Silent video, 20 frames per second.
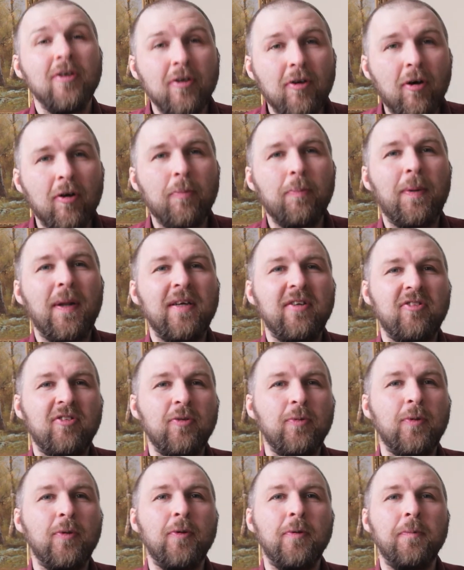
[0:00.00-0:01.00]
God bless
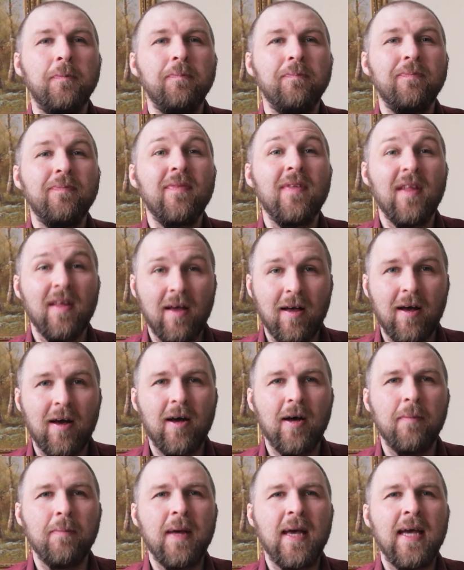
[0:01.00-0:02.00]
you all.
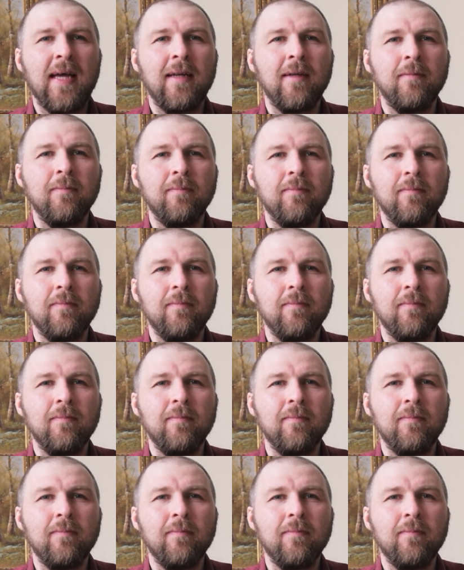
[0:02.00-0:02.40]
Amen.